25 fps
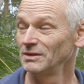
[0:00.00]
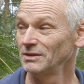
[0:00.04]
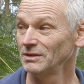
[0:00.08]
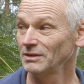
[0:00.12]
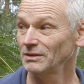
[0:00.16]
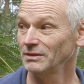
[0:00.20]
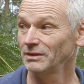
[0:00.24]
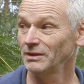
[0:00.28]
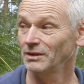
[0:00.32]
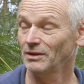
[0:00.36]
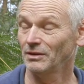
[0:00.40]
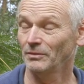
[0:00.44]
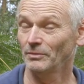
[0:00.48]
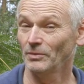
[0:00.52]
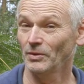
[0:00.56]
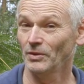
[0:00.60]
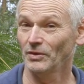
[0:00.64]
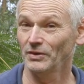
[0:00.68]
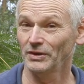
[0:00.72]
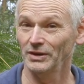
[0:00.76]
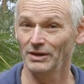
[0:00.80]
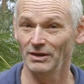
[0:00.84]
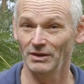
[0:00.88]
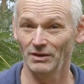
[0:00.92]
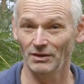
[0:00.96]
click on
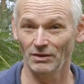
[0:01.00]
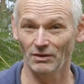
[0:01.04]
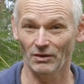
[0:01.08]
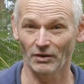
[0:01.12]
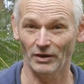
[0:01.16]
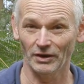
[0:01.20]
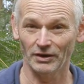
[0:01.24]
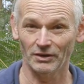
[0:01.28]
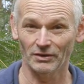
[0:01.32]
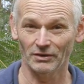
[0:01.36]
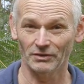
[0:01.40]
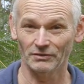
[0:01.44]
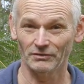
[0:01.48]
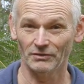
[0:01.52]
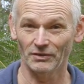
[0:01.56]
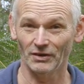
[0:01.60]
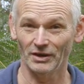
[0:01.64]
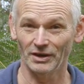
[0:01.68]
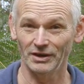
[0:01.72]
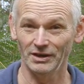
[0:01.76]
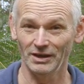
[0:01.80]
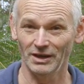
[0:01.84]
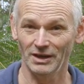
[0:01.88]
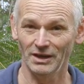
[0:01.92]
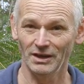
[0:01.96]
my icon
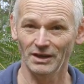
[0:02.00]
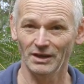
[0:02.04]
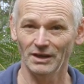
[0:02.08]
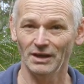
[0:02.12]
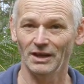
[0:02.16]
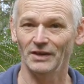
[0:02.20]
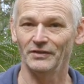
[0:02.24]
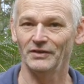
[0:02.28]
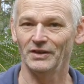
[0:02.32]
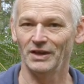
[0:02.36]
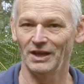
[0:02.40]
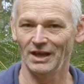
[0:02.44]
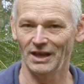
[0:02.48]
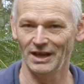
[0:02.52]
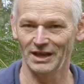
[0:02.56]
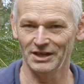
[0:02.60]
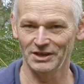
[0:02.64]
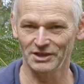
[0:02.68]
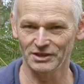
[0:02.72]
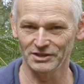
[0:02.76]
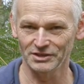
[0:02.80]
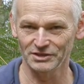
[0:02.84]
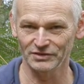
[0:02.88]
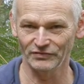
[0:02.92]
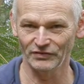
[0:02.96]
right here at the end
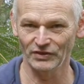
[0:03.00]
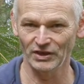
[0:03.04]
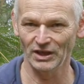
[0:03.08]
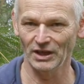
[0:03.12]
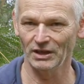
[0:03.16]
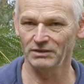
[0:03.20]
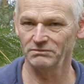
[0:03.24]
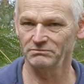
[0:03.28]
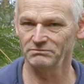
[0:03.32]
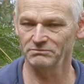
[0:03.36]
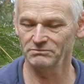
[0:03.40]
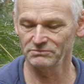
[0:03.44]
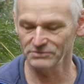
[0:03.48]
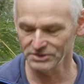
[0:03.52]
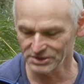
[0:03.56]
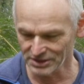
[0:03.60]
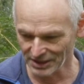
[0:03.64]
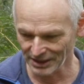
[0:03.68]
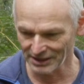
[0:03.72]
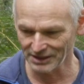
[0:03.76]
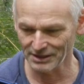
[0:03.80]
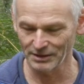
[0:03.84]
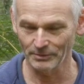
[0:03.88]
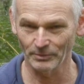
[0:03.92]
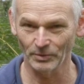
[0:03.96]
of this video,
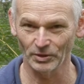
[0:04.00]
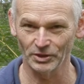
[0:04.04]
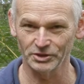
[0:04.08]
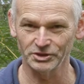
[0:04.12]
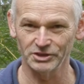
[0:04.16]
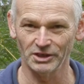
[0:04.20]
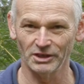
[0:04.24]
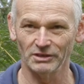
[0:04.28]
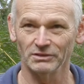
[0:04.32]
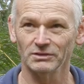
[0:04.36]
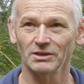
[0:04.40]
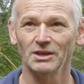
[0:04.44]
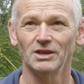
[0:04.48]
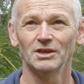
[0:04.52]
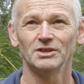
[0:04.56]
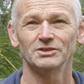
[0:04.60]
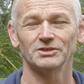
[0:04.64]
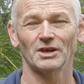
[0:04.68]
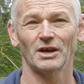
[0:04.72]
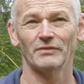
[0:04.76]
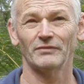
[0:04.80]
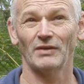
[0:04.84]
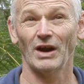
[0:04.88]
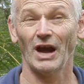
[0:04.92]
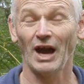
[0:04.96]
take you to my channel. It's
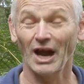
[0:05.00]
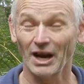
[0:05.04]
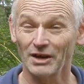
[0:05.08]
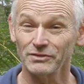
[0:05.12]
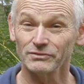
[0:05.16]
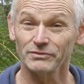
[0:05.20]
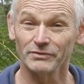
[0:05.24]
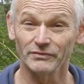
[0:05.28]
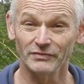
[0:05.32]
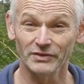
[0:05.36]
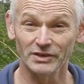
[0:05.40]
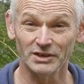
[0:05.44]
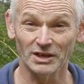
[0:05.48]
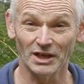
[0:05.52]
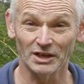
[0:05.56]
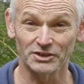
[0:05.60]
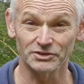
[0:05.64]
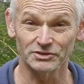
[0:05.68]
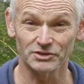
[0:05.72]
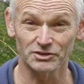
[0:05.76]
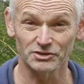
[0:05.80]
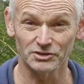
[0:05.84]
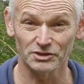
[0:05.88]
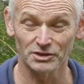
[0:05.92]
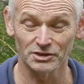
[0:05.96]
over 100
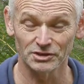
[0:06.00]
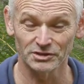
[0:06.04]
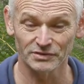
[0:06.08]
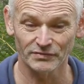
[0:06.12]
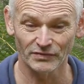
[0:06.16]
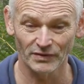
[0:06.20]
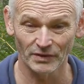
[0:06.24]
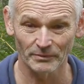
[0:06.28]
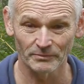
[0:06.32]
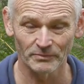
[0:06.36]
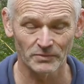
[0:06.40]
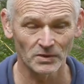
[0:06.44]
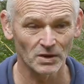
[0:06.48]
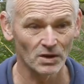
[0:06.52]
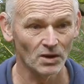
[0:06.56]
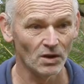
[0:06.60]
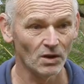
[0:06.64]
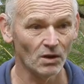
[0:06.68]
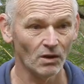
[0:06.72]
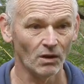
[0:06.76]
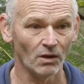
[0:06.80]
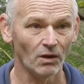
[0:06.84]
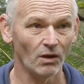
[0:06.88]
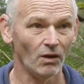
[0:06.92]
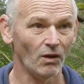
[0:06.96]
videos to choose from.
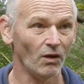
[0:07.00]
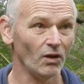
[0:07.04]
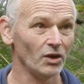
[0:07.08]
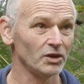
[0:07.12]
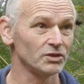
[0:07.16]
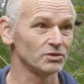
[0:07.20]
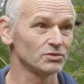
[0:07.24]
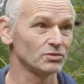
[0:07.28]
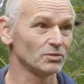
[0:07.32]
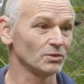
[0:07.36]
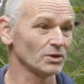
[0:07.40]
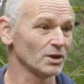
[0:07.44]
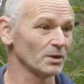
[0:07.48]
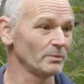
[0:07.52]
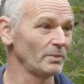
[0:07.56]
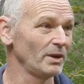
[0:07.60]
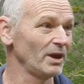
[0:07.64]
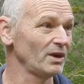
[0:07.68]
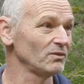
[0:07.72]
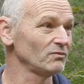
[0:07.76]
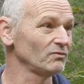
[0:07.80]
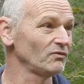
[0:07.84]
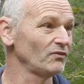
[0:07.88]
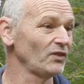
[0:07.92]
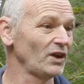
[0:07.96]
I talk
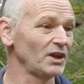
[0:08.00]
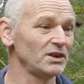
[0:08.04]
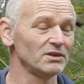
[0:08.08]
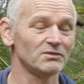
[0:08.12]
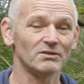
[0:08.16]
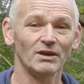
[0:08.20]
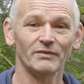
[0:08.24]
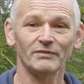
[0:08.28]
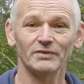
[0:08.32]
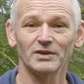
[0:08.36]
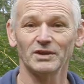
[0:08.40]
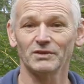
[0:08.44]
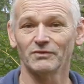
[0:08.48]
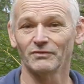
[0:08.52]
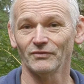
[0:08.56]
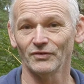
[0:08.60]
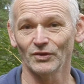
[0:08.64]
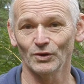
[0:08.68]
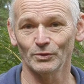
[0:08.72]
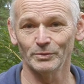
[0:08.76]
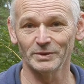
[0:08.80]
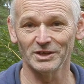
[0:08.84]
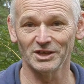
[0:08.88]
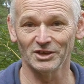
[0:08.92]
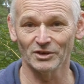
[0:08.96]
about photographing and
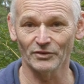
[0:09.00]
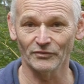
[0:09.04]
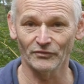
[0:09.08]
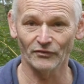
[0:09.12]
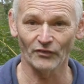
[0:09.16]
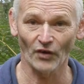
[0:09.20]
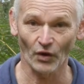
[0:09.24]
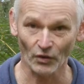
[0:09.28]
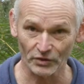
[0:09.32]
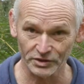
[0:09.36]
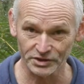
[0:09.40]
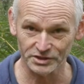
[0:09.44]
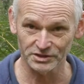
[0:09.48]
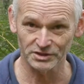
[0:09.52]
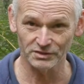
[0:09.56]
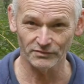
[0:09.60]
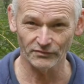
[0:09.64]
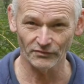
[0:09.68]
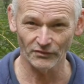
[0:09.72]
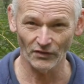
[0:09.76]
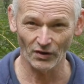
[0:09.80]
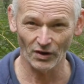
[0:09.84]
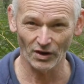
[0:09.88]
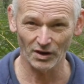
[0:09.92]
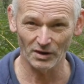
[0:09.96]
filming in a forest
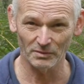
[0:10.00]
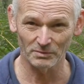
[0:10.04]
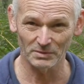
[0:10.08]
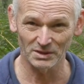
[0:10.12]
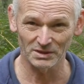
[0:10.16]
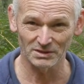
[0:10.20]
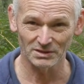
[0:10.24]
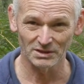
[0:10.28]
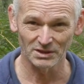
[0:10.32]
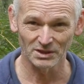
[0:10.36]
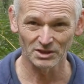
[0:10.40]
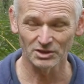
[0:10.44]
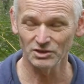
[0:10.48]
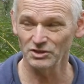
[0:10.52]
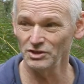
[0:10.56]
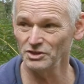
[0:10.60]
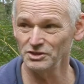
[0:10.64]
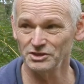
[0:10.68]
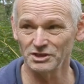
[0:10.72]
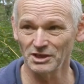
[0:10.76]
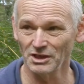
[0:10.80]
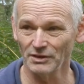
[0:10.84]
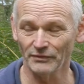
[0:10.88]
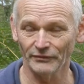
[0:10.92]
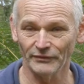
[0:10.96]
environment
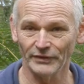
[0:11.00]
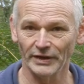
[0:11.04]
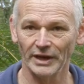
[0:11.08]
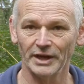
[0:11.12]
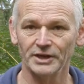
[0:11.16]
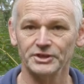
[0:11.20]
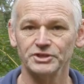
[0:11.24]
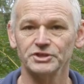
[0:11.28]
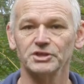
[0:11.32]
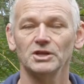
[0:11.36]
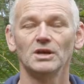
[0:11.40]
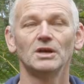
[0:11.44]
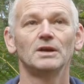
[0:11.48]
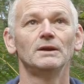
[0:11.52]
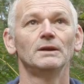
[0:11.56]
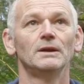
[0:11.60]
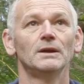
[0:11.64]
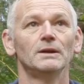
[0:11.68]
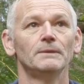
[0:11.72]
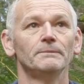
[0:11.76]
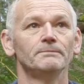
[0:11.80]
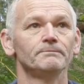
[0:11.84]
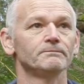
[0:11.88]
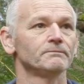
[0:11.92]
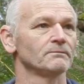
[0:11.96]
using a flash,
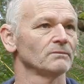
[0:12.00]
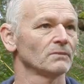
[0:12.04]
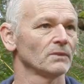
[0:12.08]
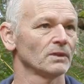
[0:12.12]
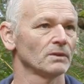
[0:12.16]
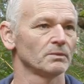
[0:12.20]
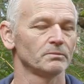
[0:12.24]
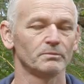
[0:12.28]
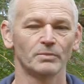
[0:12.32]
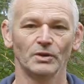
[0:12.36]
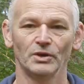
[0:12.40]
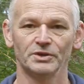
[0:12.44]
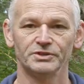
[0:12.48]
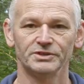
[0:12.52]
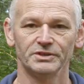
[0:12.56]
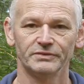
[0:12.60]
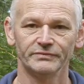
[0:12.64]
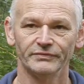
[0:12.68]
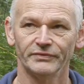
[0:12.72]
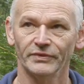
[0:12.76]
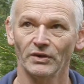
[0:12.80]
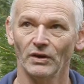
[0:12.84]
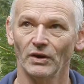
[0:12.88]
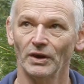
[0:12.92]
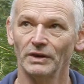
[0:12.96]
birds in
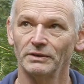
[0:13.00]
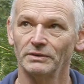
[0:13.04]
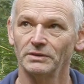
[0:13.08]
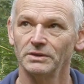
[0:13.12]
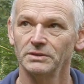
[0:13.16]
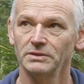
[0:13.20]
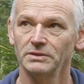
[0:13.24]
flight,